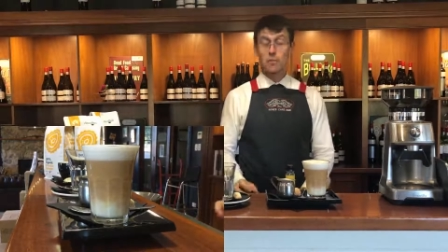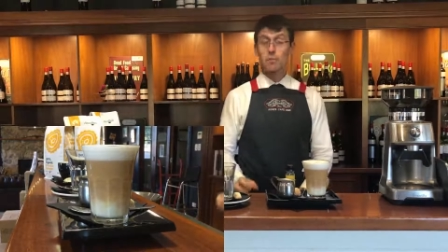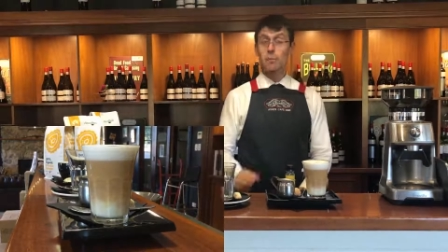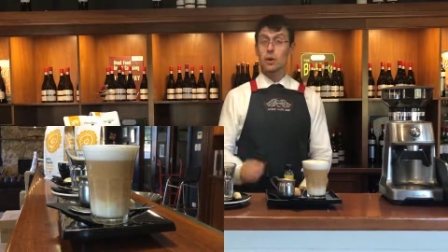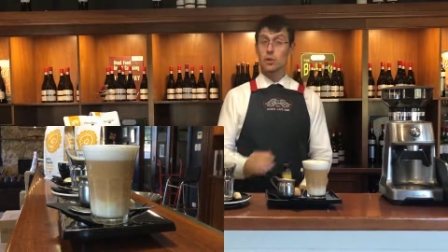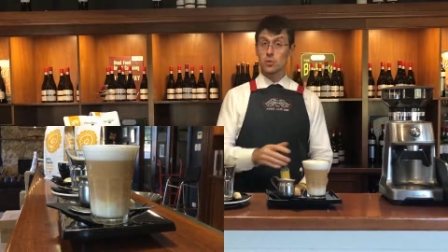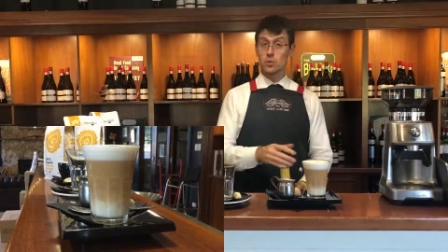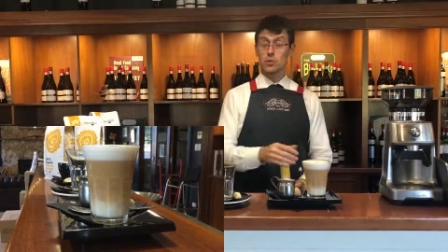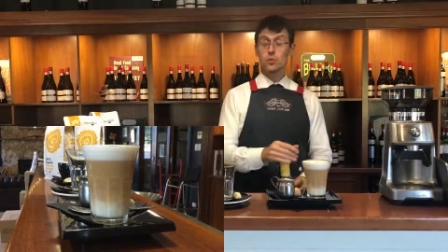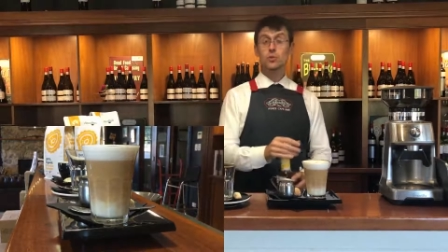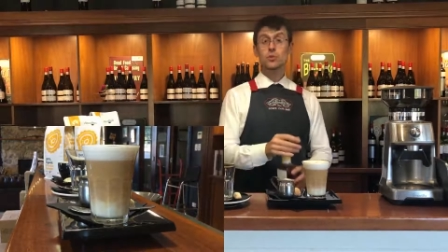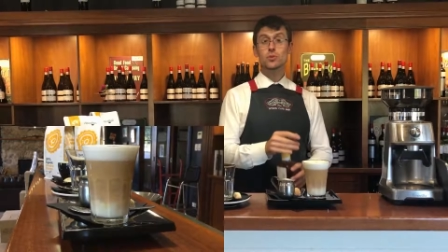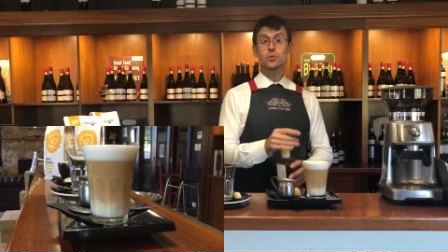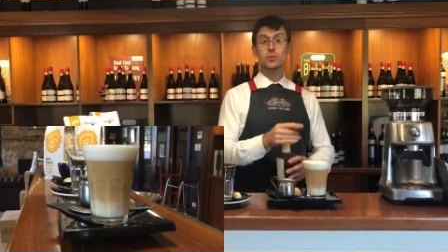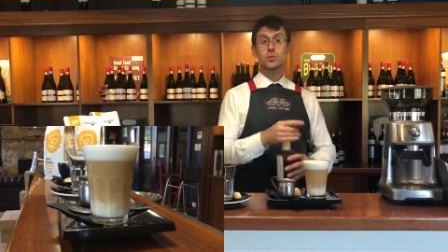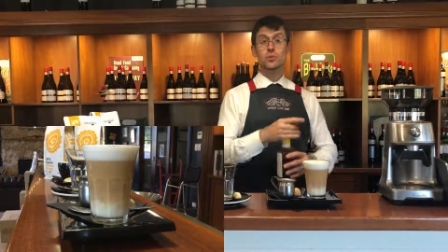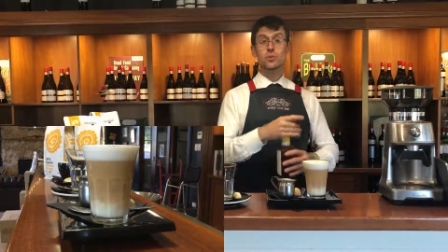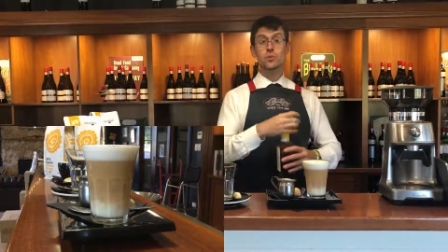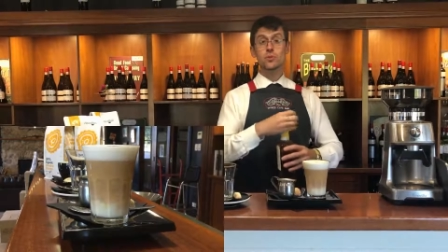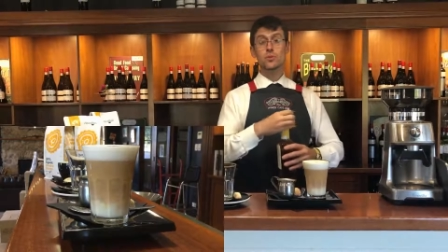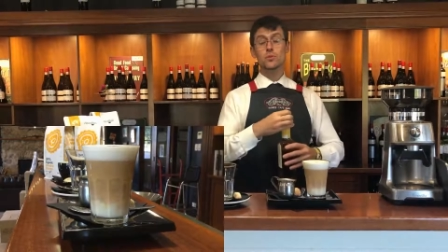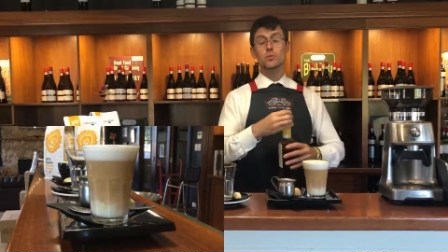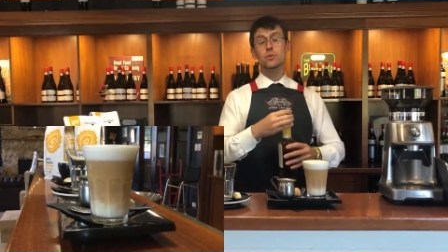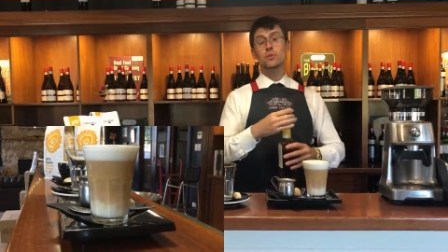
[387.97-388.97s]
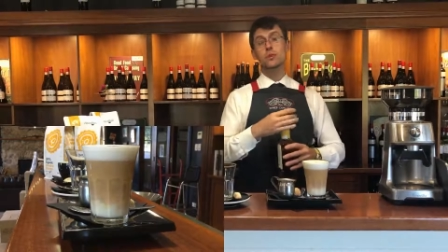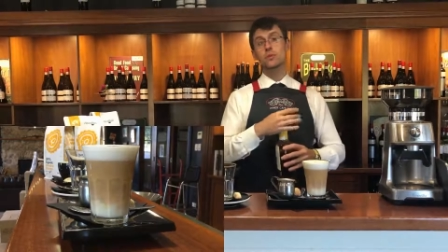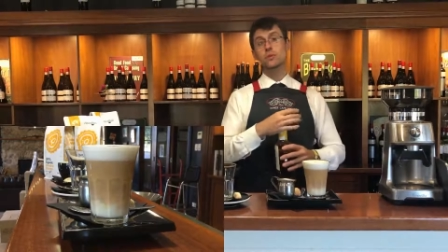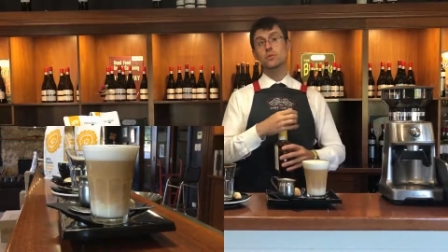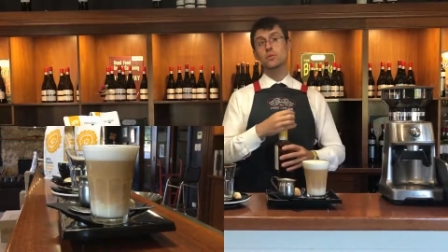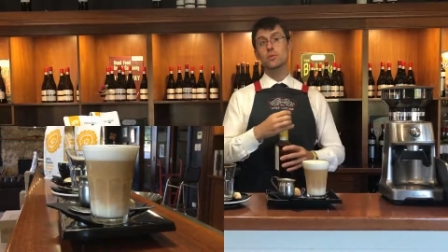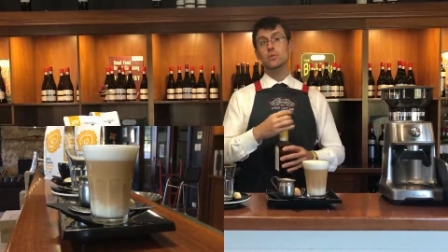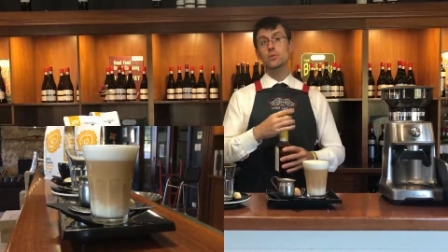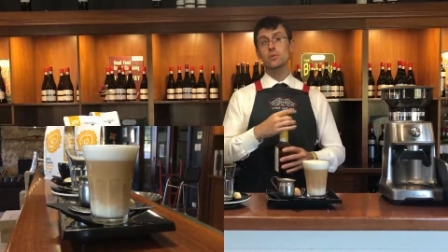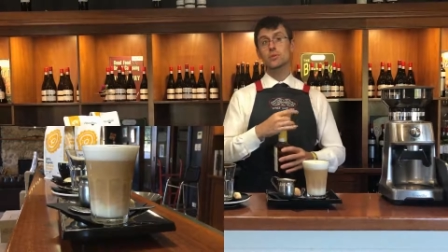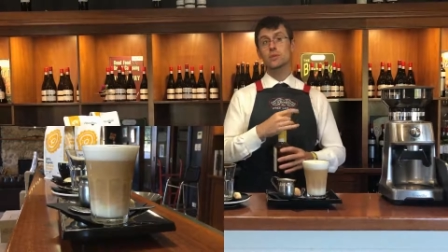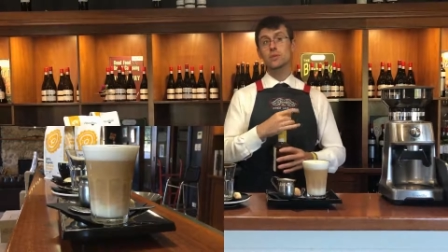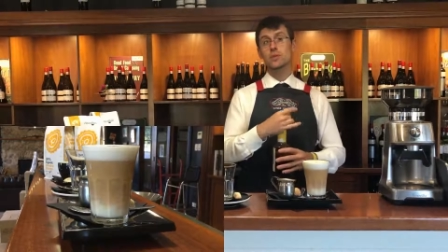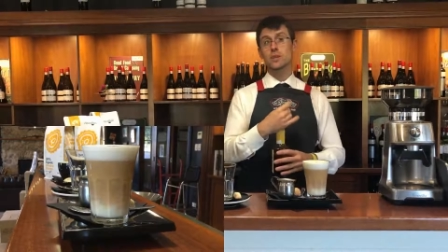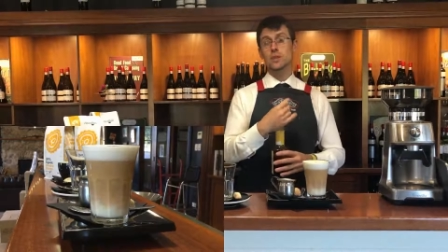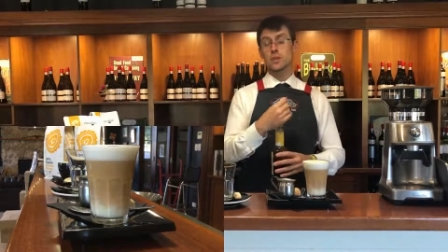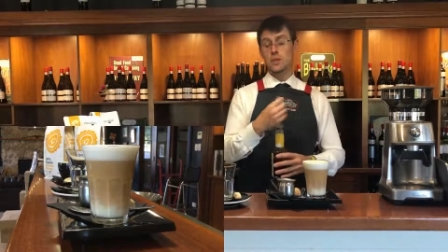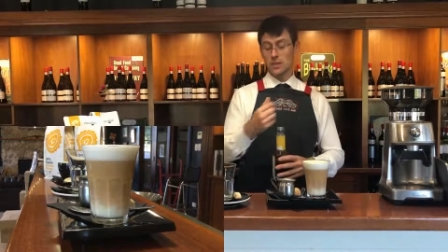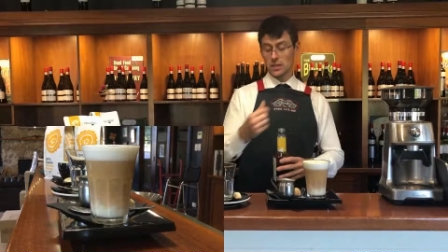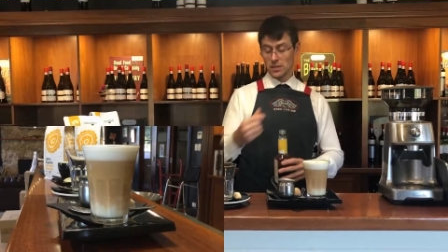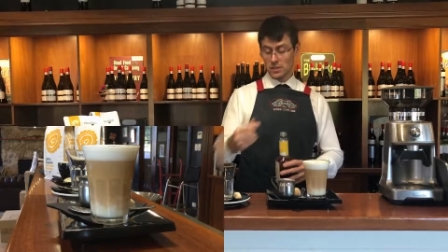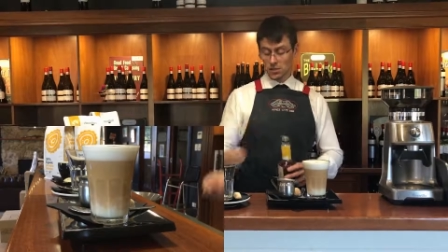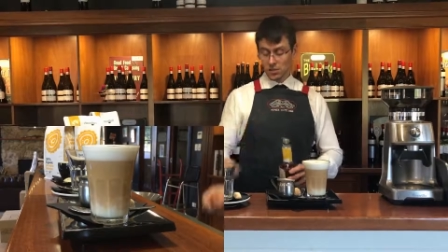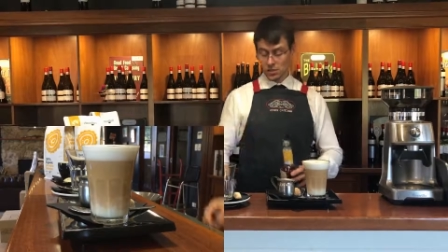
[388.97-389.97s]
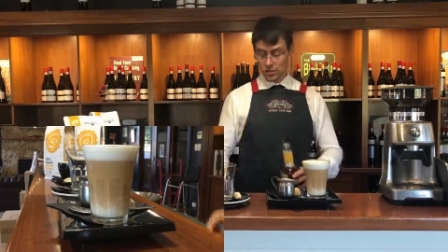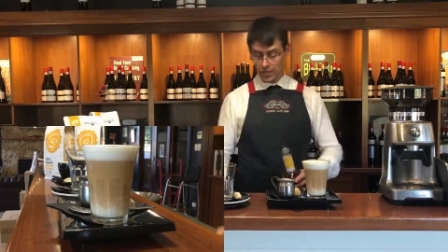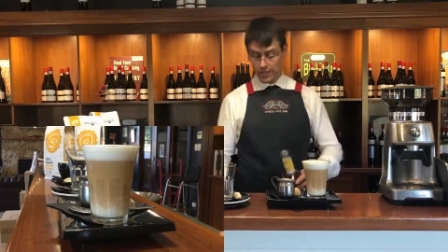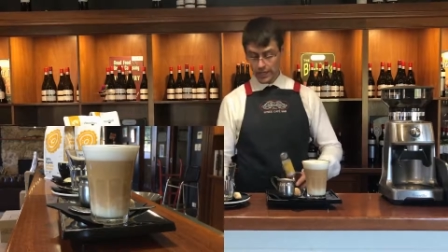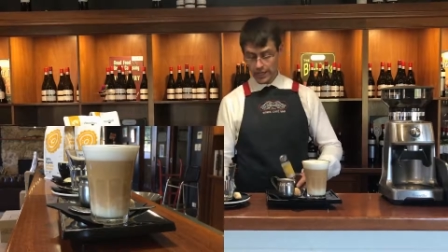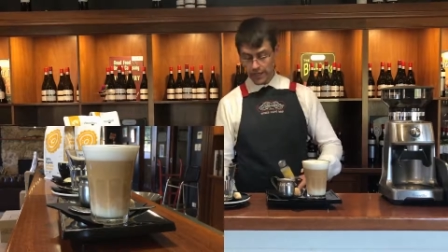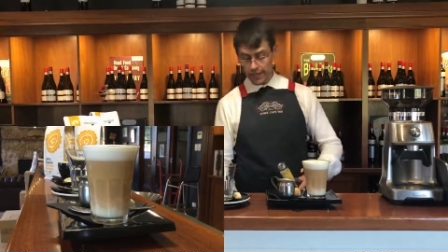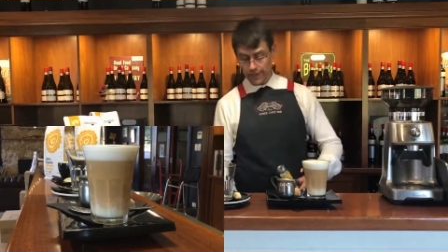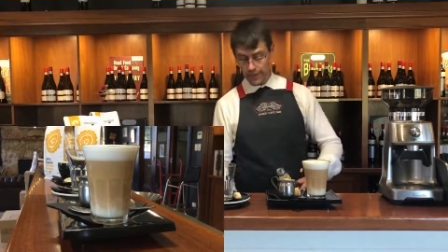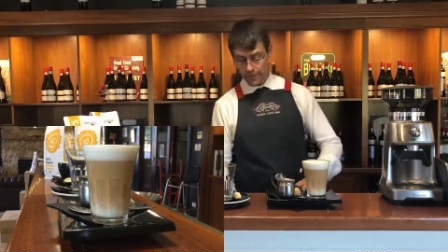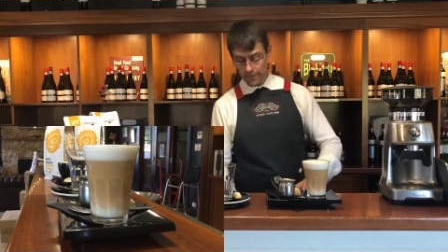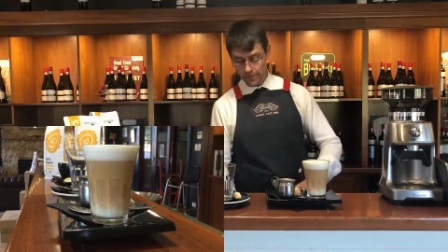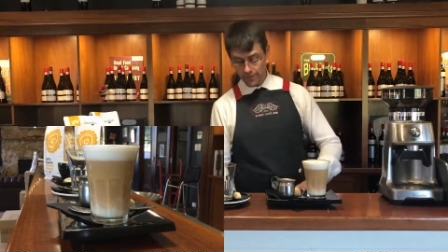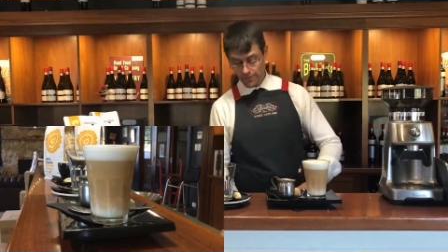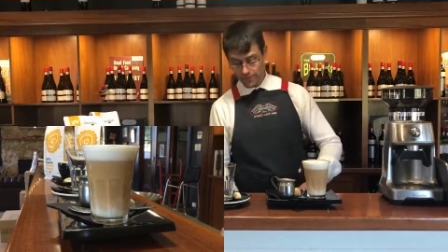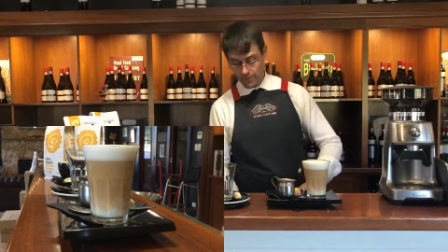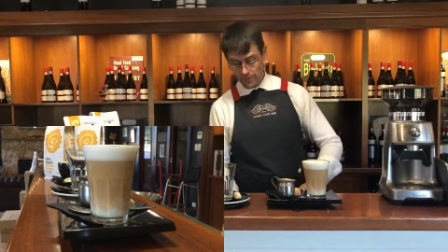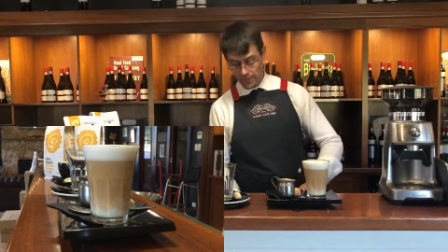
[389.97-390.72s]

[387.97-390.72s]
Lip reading: but also you can order and you can have